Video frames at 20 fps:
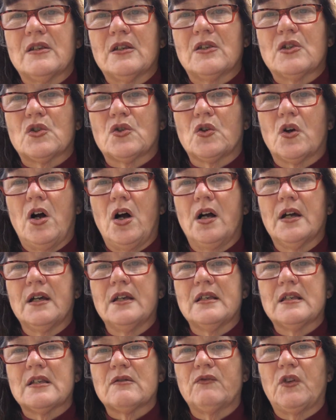the
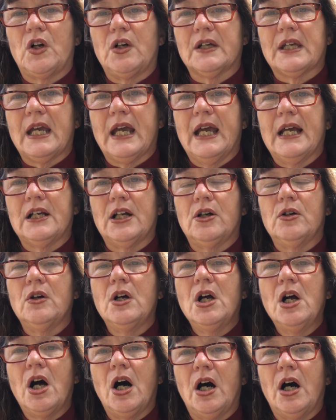strongest volcano